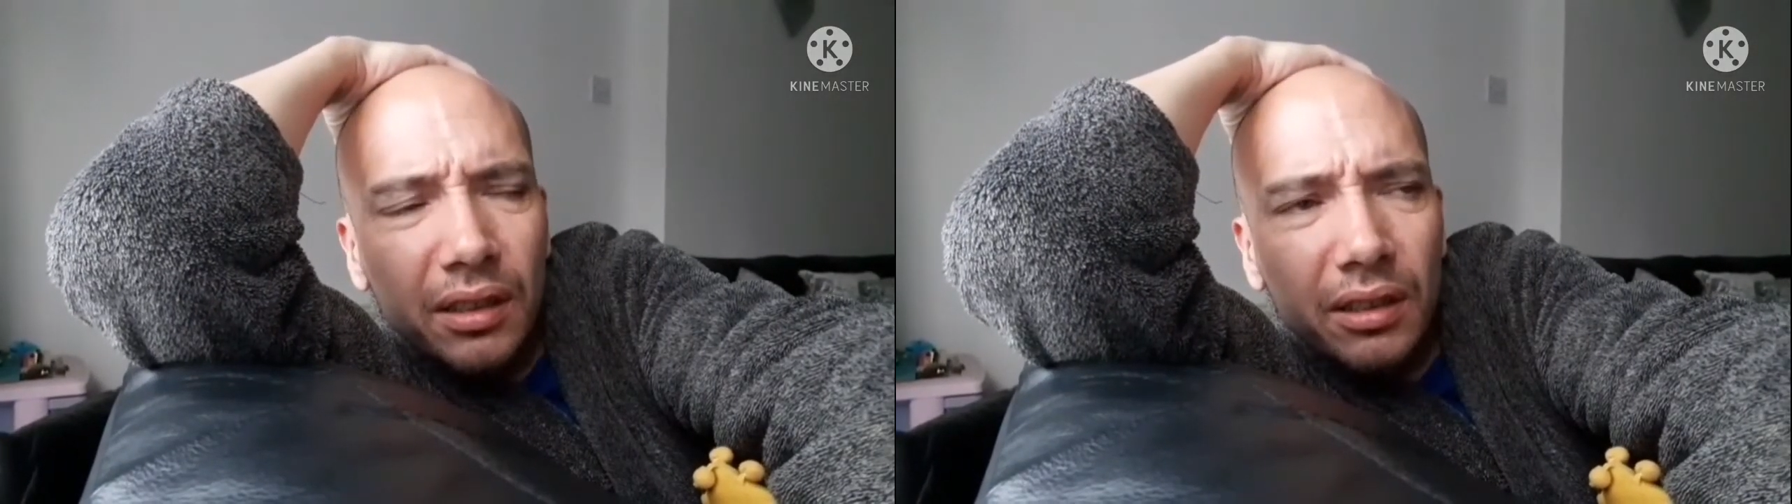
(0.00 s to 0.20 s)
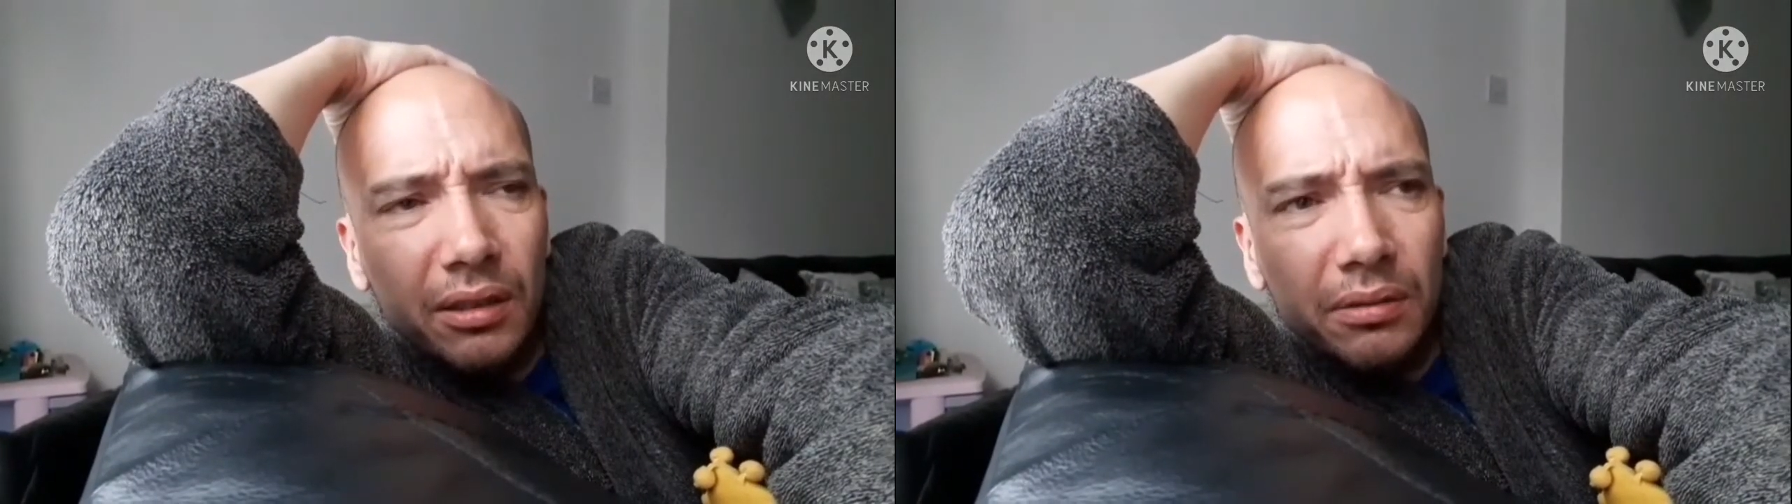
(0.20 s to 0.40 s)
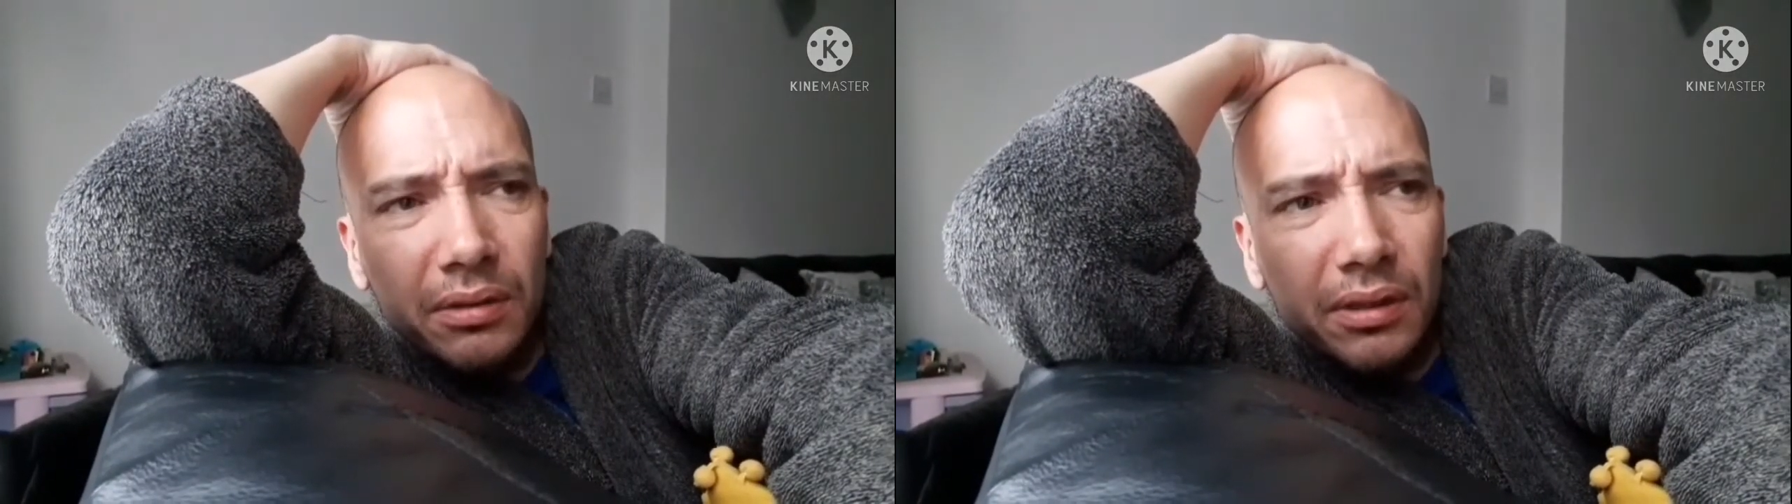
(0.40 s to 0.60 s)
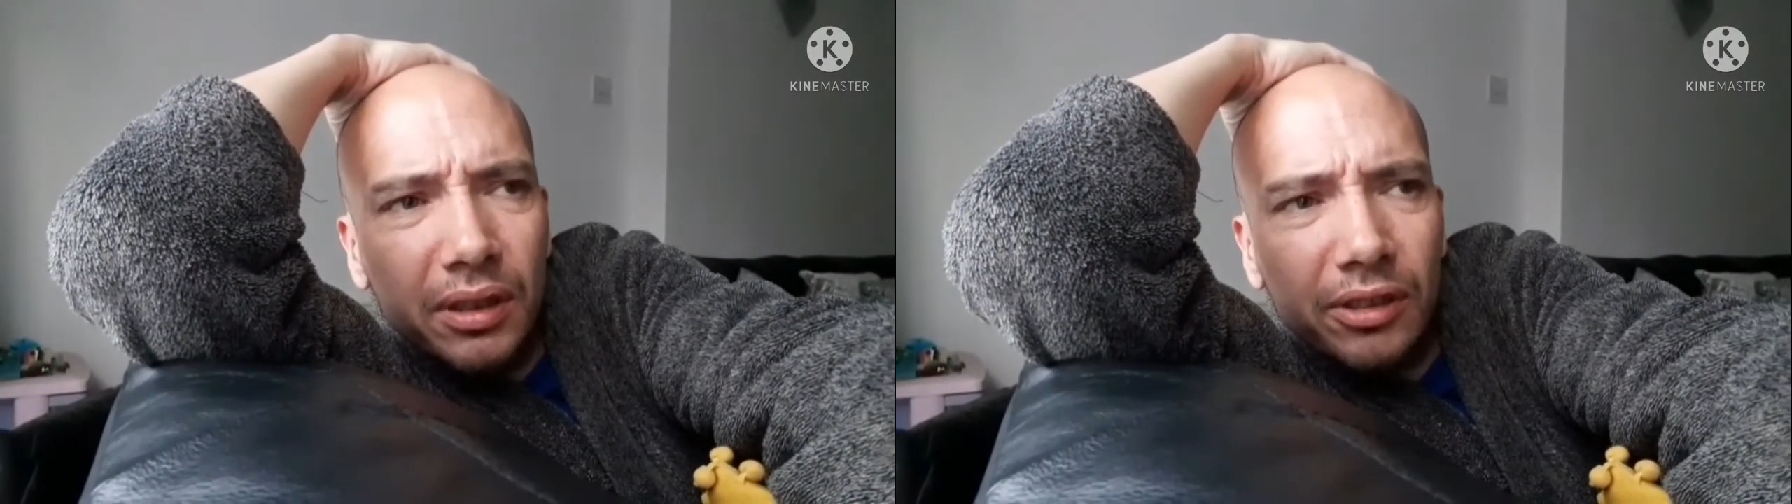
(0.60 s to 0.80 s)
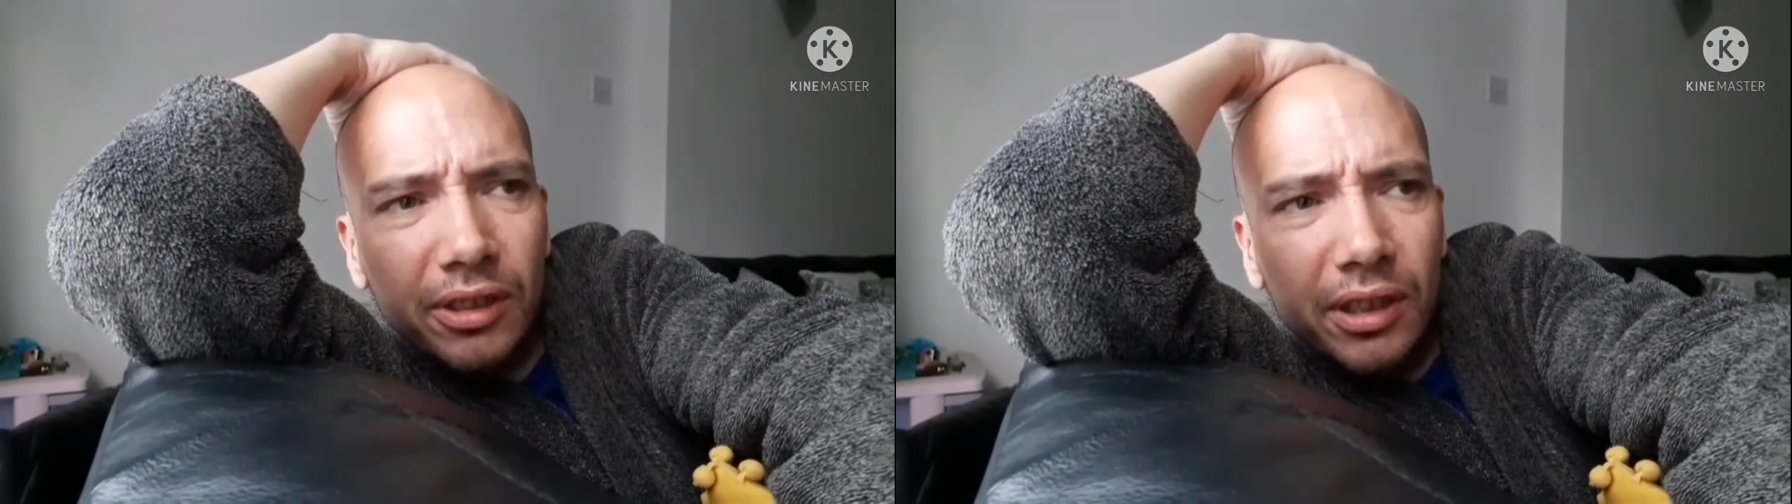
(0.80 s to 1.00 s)
You know,
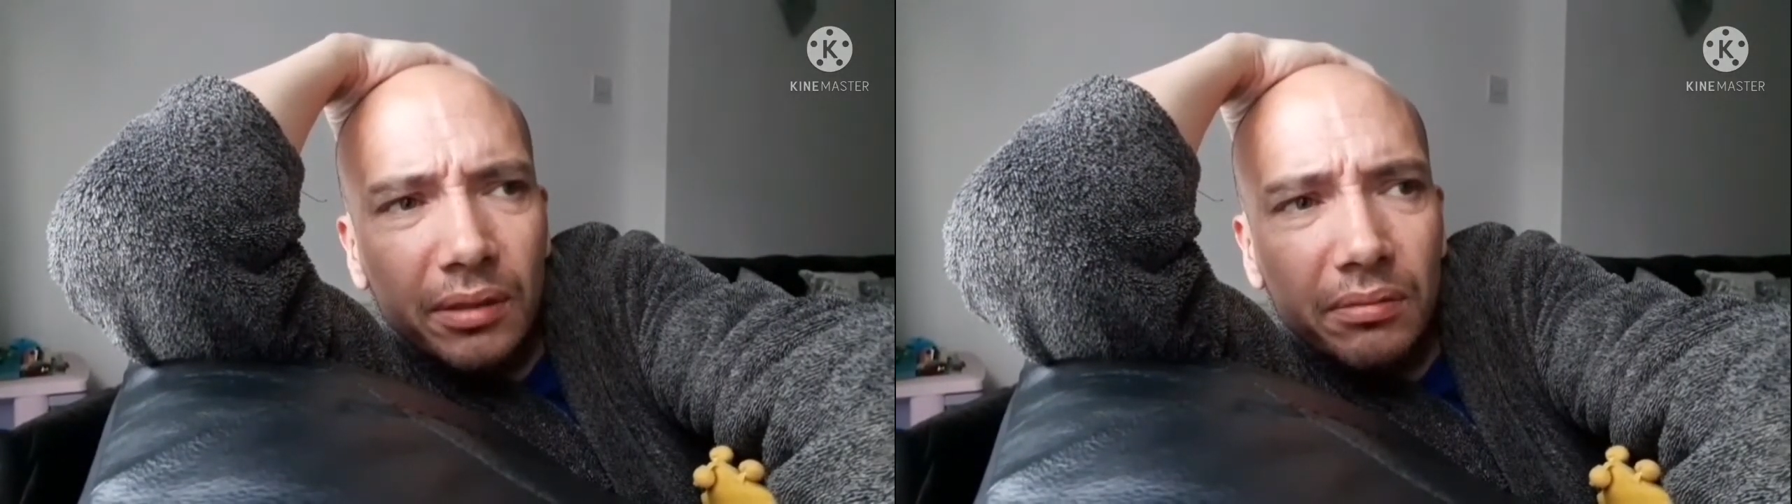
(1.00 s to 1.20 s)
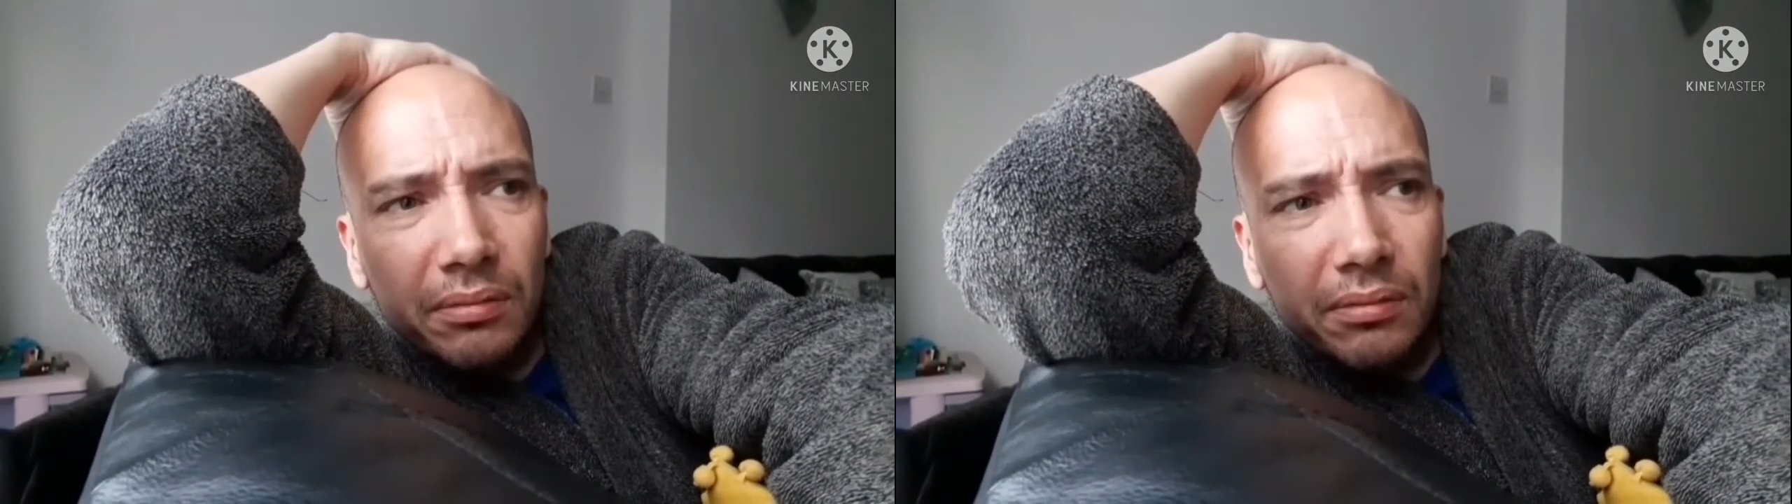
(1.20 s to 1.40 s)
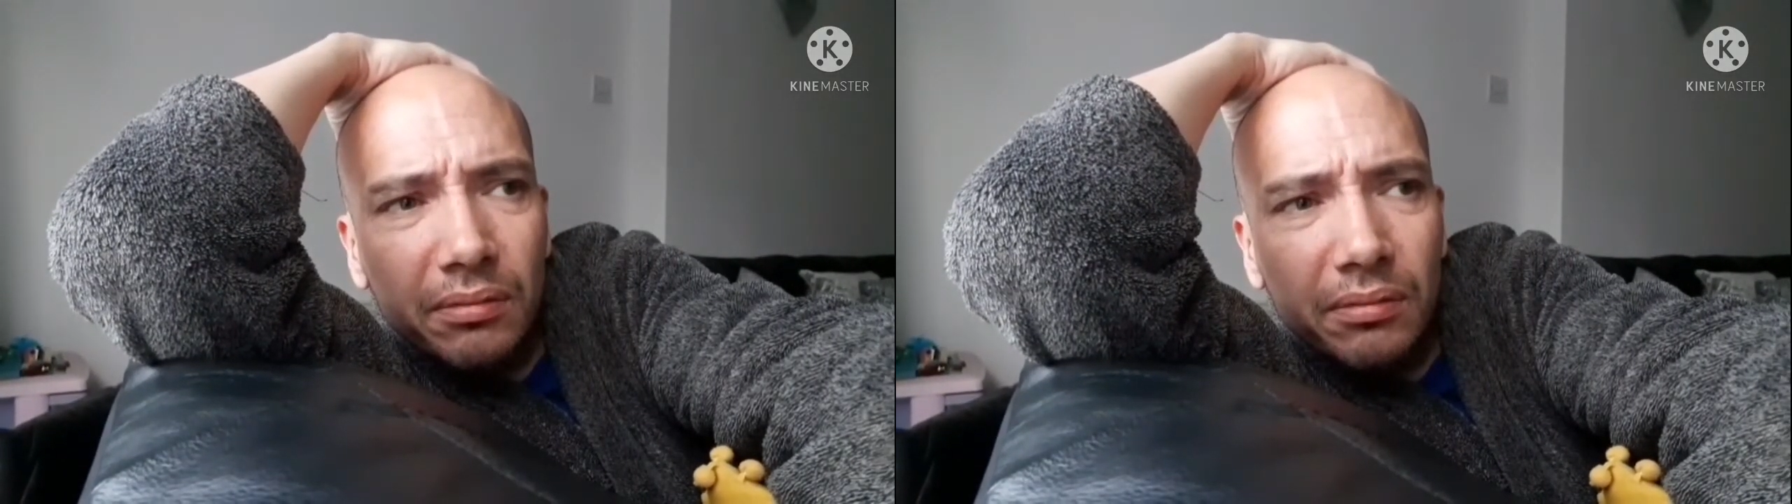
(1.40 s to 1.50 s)
it's sounds